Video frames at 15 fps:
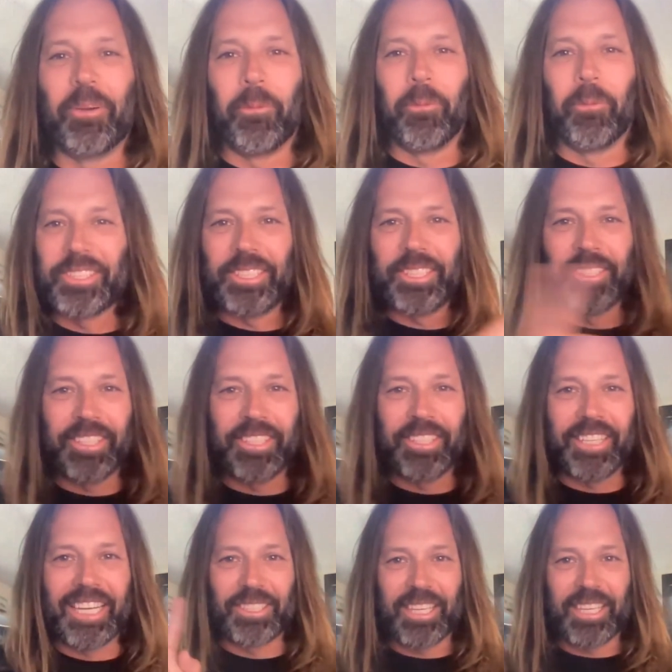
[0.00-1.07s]
trying to watch the other
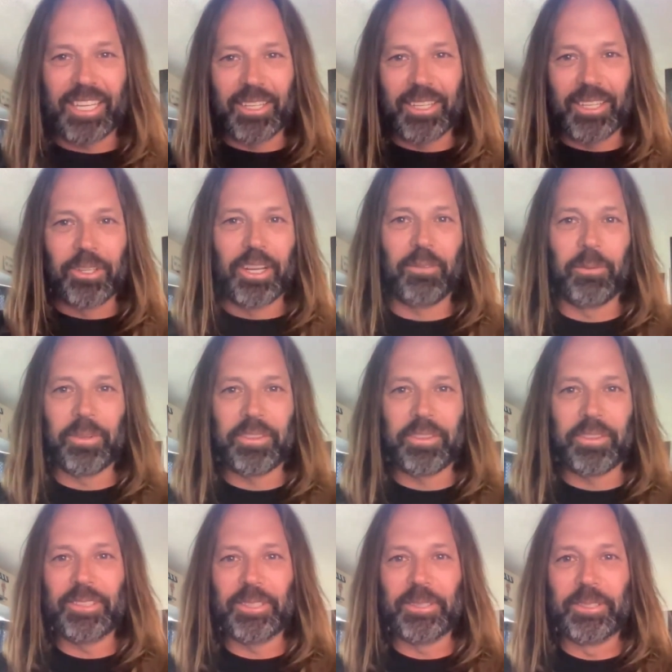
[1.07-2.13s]
guys and kind of learn off
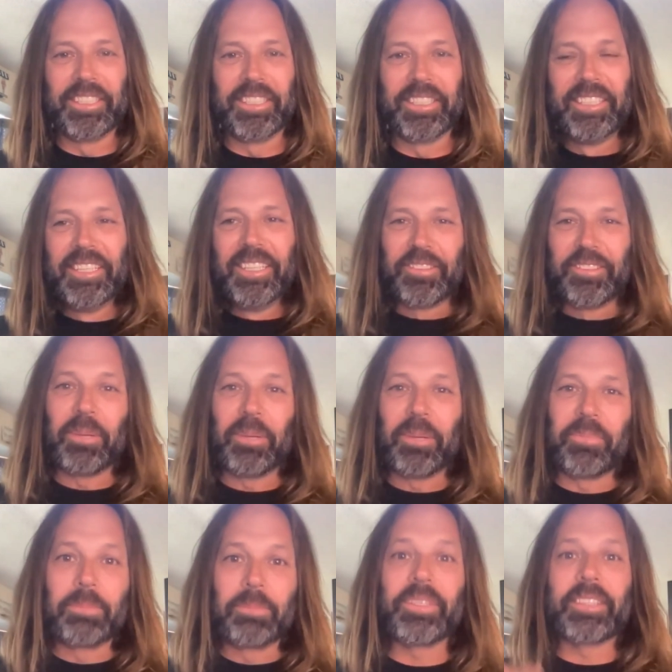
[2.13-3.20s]
what they're doing yep.
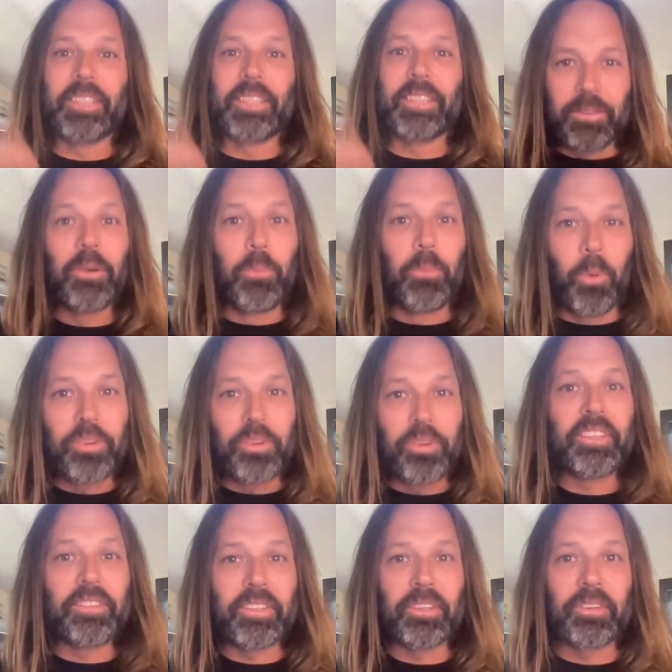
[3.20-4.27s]
sometimes, like the, the more
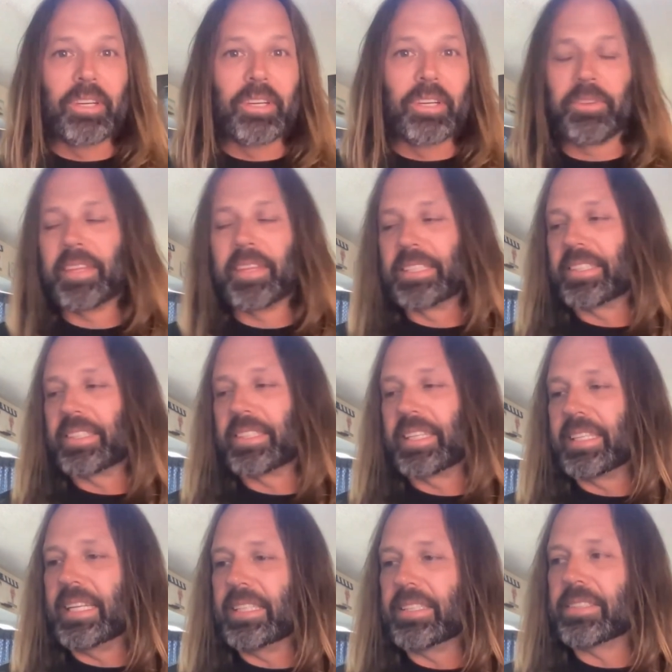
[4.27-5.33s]
seasoned grips and things
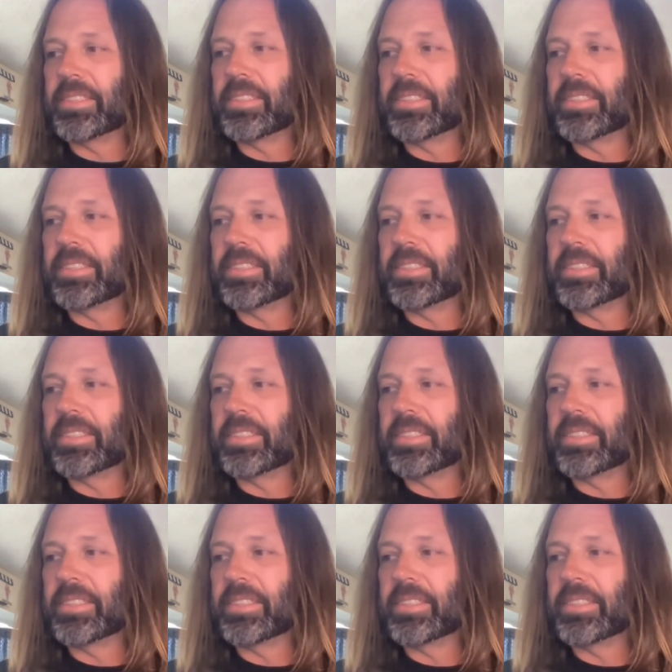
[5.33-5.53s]
like that.